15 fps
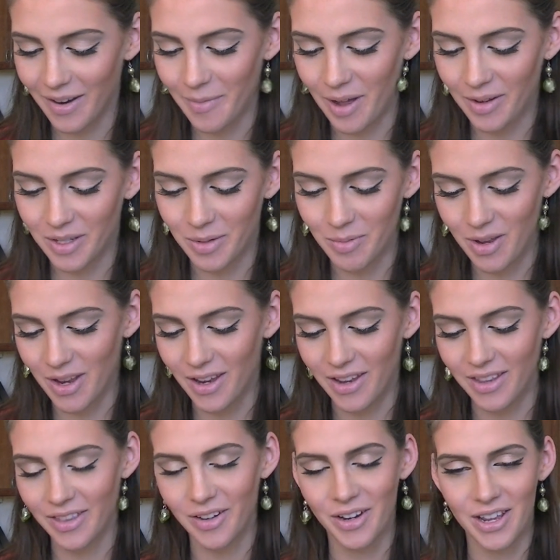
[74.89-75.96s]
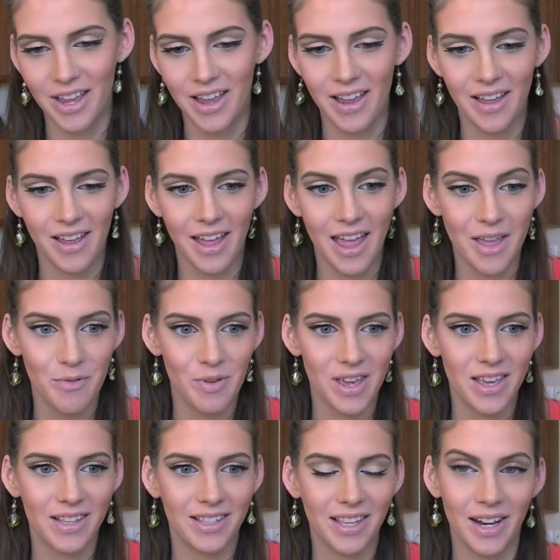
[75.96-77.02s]
about to be 38
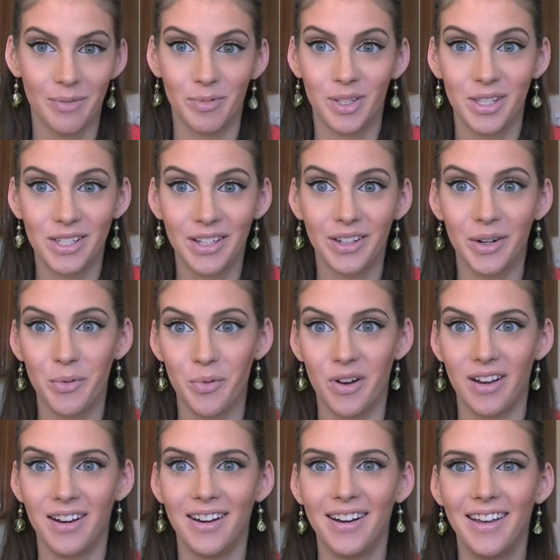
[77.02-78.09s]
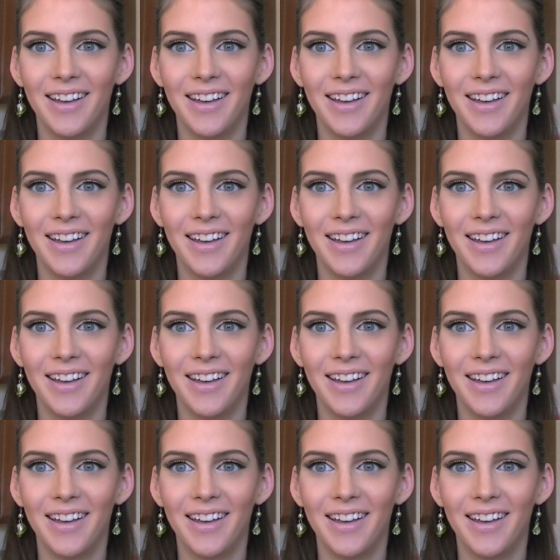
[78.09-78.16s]
weeks, and I'm still at a 1.